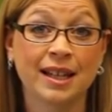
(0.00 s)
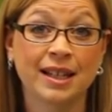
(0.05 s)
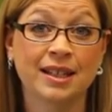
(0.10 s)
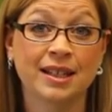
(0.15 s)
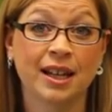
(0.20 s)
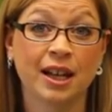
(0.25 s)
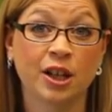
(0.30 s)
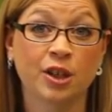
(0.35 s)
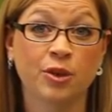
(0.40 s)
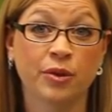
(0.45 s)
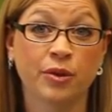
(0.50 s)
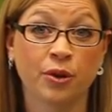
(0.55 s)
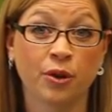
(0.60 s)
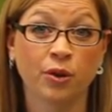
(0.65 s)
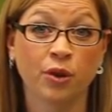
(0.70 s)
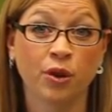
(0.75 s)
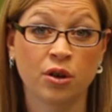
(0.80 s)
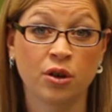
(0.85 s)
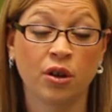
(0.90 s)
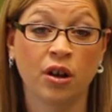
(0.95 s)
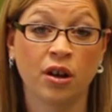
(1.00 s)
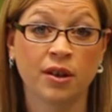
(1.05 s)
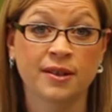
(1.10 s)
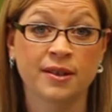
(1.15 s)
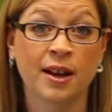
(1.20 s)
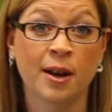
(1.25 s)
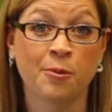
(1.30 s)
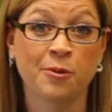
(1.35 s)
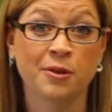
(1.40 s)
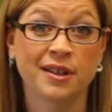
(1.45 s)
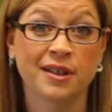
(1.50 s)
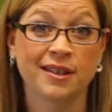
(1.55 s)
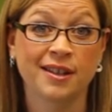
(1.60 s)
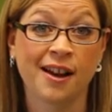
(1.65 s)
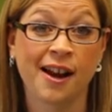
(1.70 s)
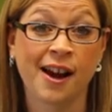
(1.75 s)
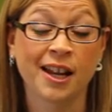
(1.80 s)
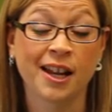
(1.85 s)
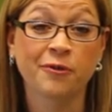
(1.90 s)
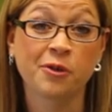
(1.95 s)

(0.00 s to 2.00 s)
in touch with your local Alzheimer's Society